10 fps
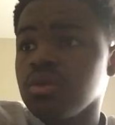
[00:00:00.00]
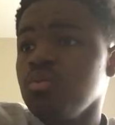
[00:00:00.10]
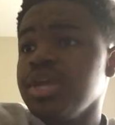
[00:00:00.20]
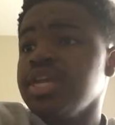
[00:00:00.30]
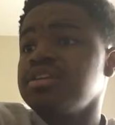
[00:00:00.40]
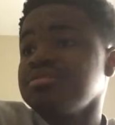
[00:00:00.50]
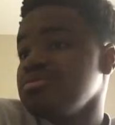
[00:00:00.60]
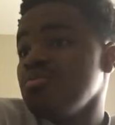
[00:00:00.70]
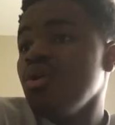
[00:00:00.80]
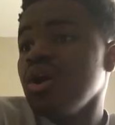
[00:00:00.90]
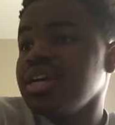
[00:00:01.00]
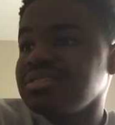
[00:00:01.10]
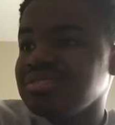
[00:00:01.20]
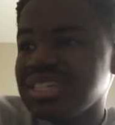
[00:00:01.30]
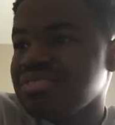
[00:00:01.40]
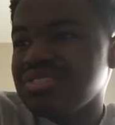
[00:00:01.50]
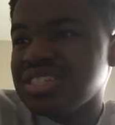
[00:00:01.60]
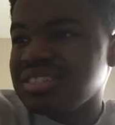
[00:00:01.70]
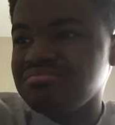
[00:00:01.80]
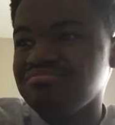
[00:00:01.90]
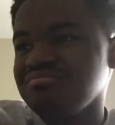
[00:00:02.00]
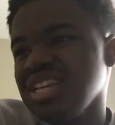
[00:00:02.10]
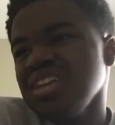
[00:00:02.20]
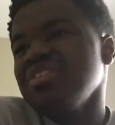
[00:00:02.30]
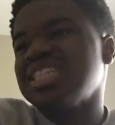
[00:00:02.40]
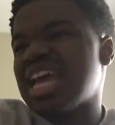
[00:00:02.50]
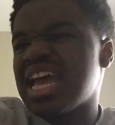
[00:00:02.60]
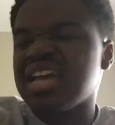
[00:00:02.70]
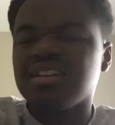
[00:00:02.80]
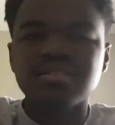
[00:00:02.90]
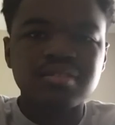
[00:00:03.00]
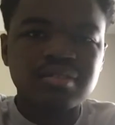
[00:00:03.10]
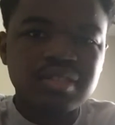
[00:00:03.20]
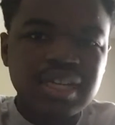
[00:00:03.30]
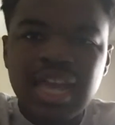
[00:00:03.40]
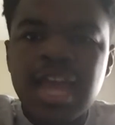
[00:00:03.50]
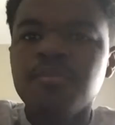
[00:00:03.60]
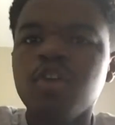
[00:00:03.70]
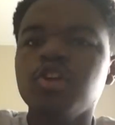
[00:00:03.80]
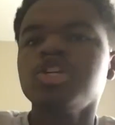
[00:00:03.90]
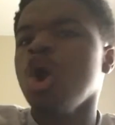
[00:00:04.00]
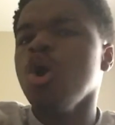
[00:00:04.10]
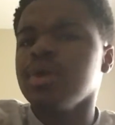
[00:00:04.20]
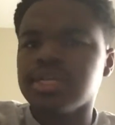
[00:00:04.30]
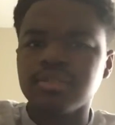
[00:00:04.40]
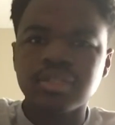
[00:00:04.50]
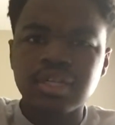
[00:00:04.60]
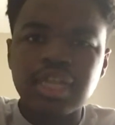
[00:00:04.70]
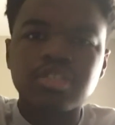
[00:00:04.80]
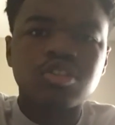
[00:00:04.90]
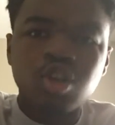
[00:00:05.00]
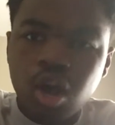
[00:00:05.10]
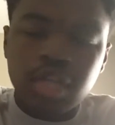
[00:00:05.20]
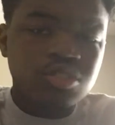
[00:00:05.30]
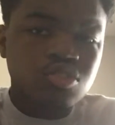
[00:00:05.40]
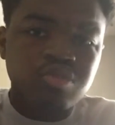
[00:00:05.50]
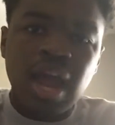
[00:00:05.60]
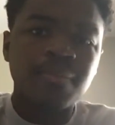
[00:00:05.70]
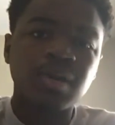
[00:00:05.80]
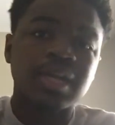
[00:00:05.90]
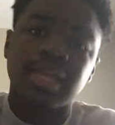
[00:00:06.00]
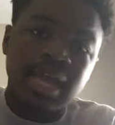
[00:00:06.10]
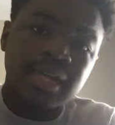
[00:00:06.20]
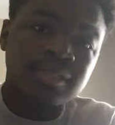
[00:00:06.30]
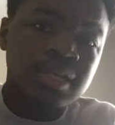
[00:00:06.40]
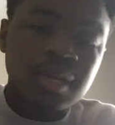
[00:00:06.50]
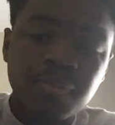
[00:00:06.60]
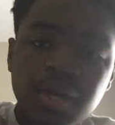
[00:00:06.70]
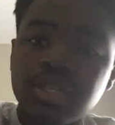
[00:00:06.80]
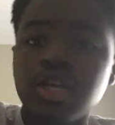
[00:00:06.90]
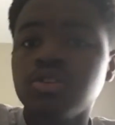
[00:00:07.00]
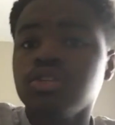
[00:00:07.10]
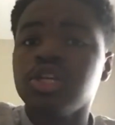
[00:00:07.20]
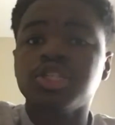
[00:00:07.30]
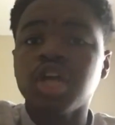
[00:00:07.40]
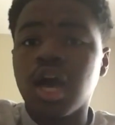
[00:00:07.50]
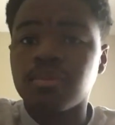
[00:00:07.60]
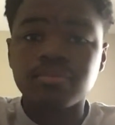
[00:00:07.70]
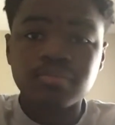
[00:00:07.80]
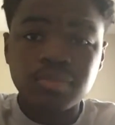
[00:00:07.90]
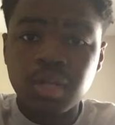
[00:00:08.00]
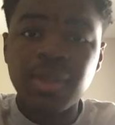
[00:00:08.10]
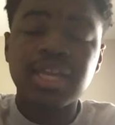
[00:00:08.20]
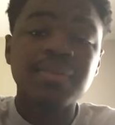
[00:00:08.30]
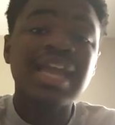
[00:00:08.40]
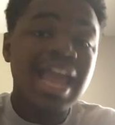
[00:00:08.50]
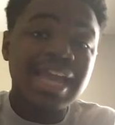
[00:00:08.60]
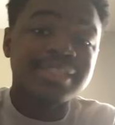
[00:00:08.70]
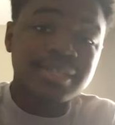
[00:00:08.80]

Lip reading: week one, it was eh. It came off annoying as crap again, but they're doing their job. They're making me hate